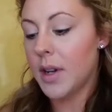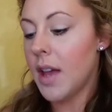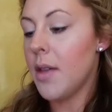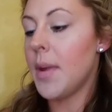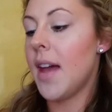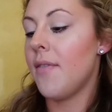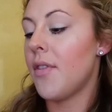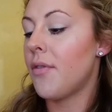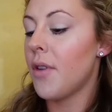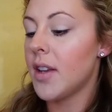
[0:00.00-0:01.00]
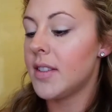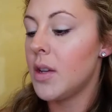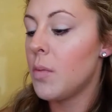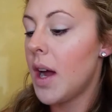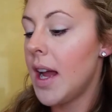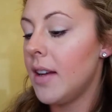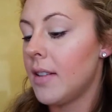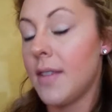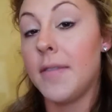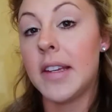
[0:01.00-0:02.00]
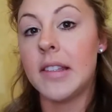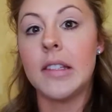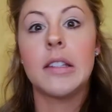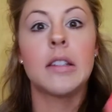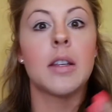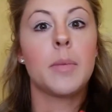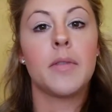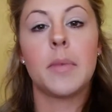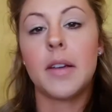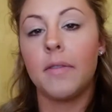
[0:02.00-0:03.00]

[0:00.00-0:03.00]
now that we have the frosty white, I fixed some of my